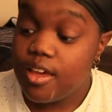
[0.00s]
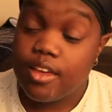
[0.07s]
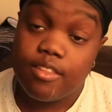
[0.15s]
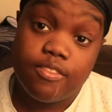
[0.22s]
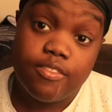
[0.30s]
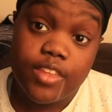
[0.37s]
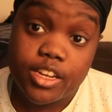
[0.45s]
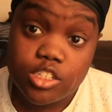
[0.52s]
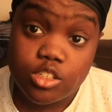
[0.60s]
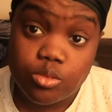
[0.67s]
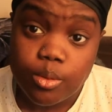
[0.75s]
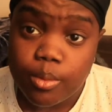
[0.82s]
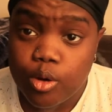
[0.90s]
And that's
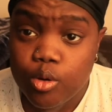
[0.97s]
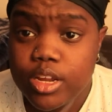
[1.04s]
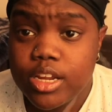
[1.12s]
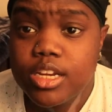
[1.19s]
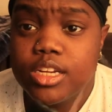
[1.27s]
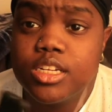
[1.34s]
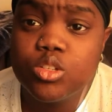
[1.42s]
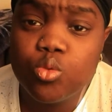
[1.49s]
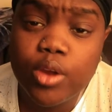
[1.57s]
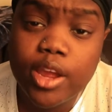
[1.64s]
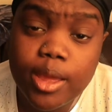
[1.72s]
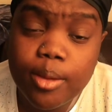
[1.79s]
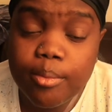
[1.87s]
the remote. It is
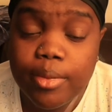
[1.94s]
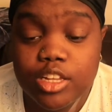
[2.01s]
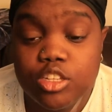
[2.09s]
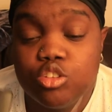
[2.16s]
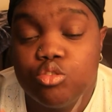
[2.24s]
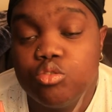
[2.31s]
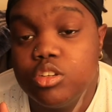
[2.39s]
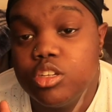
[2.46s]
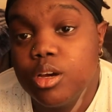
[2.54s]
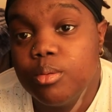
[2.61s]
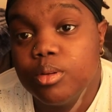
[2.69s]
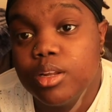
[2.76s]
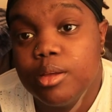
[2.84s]
ran by 2
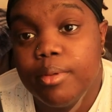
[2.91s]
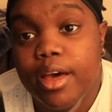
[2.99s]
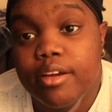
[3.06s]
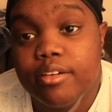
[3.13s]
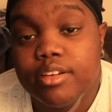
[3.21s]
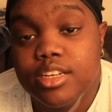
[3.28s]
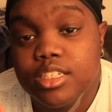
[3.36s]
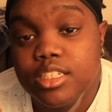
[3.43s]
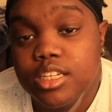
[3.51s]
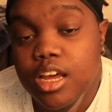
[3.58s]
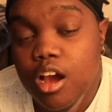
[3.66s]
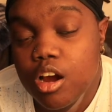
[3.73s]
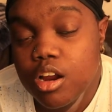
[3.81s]
AA batteries
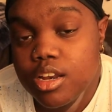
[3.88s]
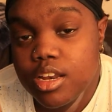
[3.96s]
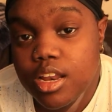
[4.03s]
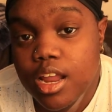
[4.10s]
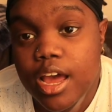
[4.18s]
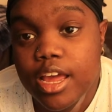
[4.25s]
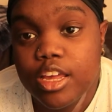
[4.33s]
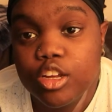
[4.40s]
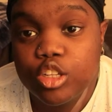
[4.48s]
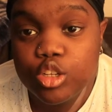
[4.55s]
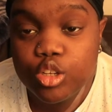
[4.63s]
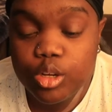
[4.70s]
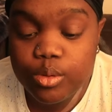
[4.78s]
that are not
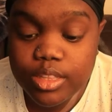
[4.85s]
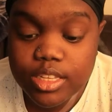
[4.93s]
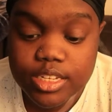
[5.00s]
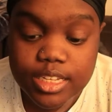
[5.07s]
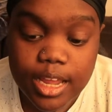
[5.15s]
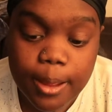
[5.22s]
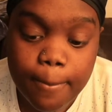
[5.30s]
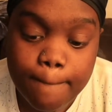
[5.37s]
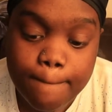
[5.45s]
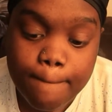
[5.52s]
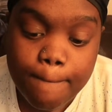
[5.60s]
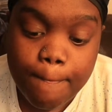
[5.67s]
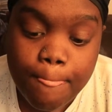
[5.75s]
included with this light.
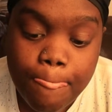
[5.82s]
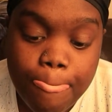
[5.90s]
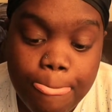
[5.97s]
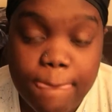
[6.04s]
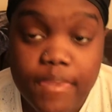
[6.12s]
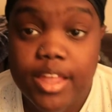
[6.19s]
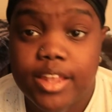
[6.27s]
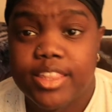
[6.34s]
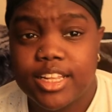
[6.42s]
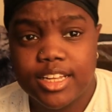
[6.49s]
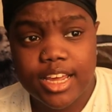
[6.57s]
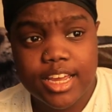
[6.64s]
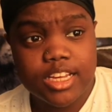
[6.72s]

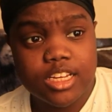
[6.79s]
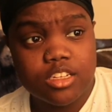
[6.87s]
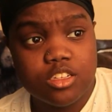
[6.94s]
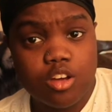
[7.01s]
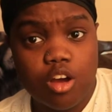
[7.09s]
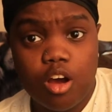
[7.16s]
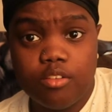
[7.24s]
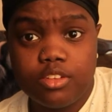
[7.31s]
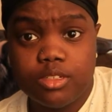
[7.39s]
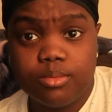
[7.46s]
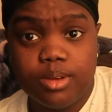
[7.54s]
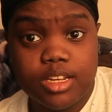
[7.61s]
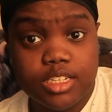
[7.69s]
The light is off
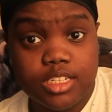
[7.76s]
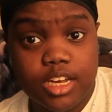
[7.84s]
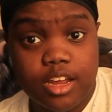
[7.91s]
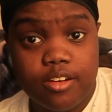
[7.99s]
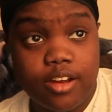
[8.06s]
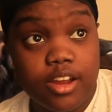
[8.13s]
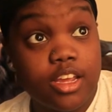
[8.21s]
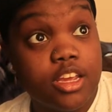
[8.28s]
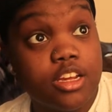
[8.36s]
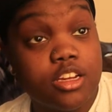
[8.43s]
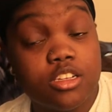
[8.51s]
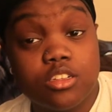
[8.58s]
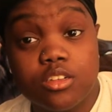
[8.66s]
to my side right
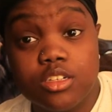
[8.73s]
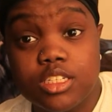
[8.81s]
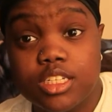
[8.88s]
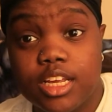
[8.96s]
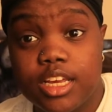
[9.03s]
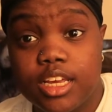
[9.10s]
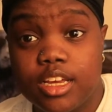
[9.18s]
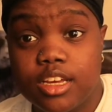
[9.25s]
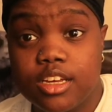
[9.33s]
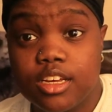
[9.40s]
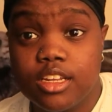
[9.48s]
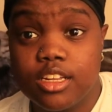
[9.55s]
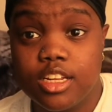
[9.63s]
here, so it's like,
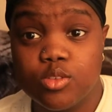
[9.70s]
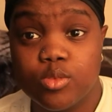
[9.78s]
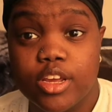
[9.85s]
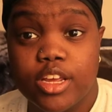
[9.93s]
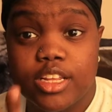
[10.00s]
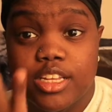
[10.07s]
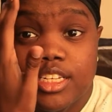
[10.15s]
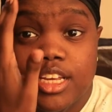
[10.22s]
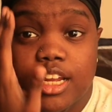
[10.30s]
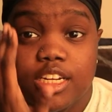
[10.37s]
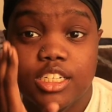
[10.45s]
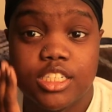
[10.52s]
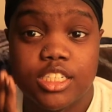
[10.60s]
that's why you get this
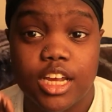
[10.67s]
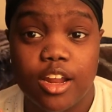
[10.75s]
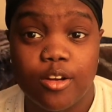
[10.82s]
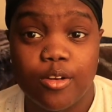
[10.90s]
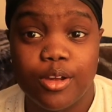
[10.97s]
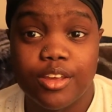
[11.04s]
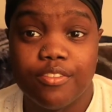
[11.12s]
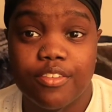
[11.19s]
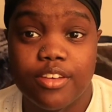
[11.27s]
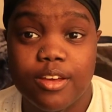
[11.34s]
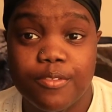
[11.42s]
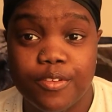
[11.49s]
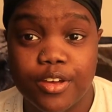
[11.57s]
kind of shadowy
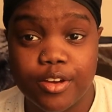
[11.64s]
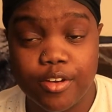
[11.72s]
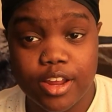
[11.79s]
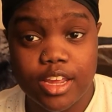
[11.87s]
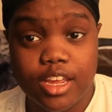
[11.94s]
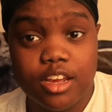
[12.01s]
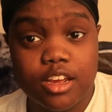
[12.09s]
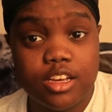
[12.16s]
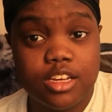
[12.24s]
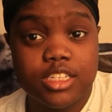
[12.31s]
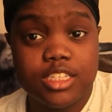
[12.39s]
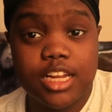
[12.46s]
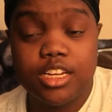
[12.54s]
effect right here,
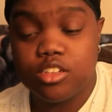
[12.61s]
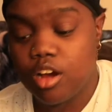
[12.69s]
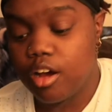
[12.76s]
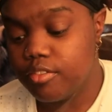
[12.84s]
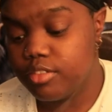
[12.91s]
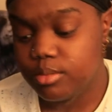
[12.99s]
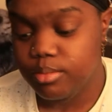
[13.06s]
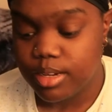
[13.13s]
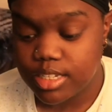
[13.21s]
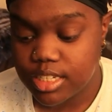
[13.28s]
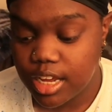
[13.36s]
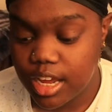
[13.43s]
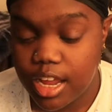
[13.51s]
because the light is off to my
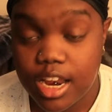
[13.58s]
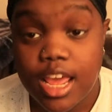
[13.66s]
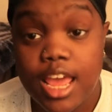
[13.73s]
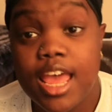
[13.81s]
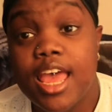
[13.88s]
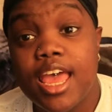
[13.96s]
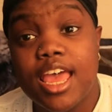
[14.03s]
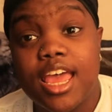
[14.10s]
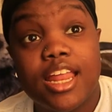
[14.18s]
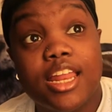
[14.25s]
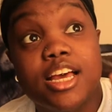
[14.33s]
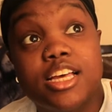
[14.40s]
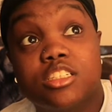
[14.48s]
side and
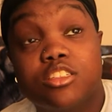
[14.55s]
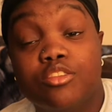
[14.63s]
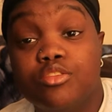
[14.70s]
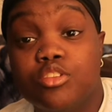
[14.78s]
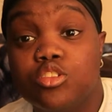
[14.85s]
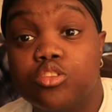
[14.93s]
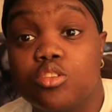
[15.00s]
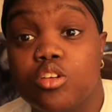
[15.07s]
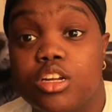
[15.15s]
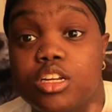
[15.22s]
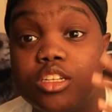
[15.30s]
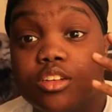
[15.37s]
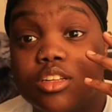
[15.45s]
it has a diffuser on
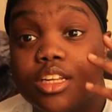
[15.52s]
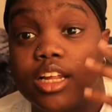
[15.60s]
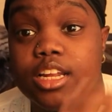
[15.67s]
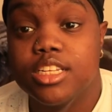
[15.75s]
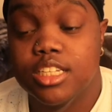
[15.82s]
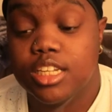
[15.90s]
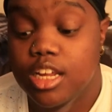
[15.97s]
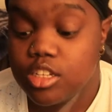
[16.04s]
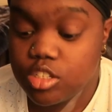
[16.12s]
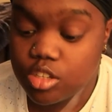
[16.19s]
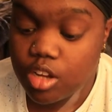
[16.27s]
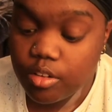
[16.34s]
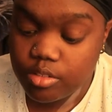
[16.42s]
it, so the light is a lot
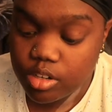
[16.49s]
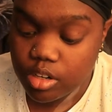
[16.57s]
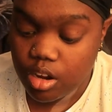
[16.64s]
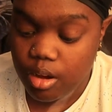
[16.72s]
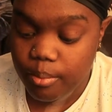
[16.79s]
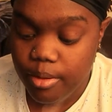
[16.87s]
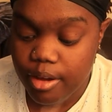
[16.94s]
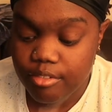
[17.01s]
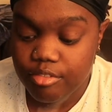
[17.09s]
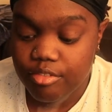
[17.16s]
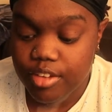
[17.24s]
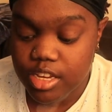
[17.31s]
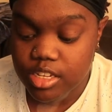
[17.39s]
softer on my
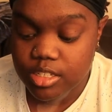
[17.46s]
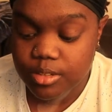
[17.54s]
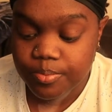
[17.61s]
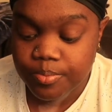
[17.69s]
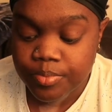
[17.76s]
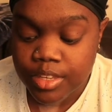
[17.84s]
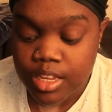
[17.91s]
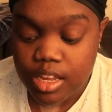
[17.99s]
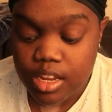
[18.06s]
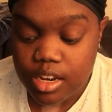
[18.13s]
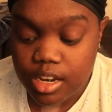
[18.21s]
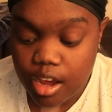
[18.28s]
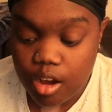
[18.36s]
face.
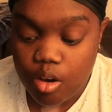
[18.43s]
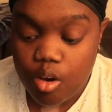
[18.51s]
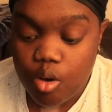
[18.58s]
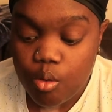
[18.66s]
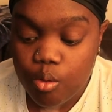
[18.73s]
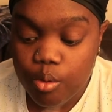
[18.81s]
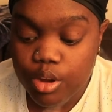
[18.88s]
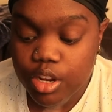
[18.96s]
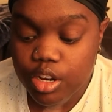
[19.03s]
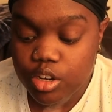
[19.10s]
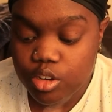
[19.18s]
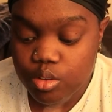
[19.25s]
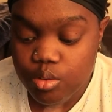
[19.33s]
Now, what we're
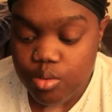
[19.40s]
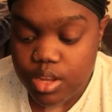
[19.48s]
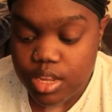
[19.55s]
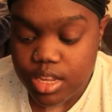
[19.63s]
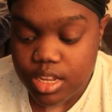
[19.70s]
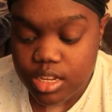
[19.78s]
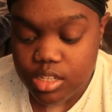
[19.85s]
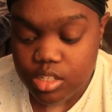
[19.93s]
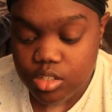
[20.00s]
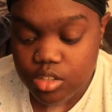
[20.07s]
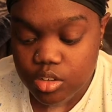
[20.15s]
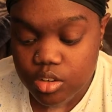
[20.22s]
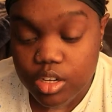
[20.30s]
gonna do
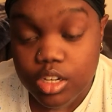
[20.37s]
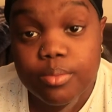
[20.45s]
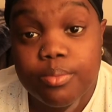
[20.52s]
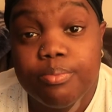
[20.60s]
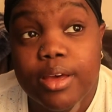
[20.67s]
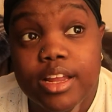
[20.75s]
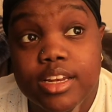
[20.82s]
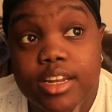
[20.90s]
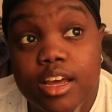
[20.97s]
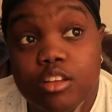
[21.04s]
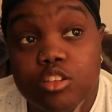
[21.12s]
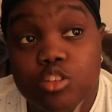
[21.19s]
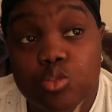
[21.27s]
is turn it back
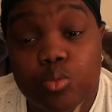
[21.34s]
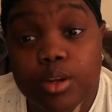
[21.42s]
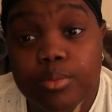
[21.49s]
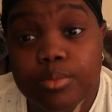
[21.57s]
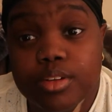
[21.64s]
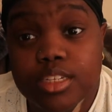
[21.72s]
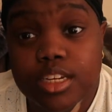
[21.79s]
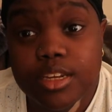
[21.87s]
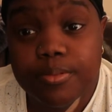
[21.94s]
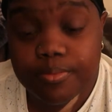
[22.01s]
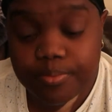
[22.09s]
down to 20%.